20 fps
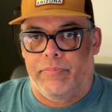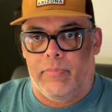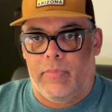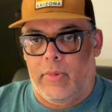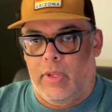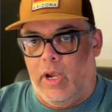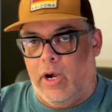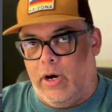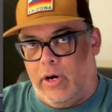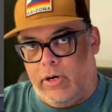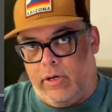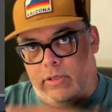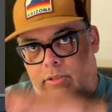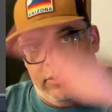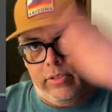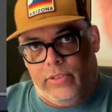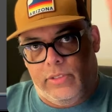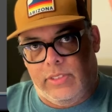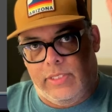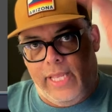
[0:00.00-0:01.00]
are
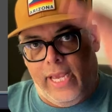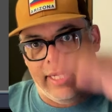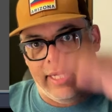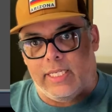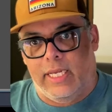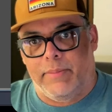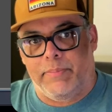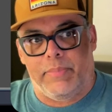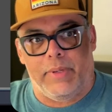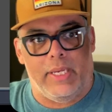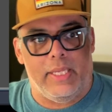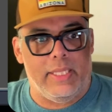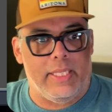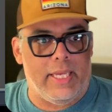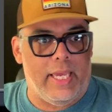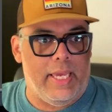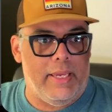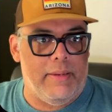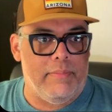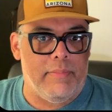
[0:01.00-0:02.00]
stacked up in the
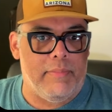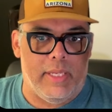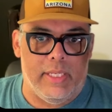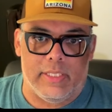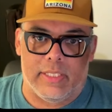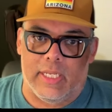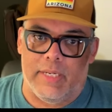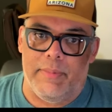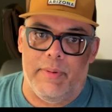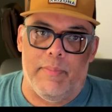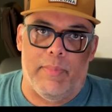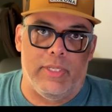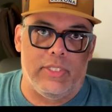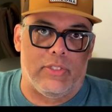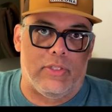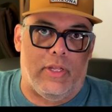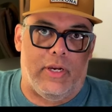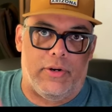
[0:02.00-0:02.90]
game. It's going to be much longer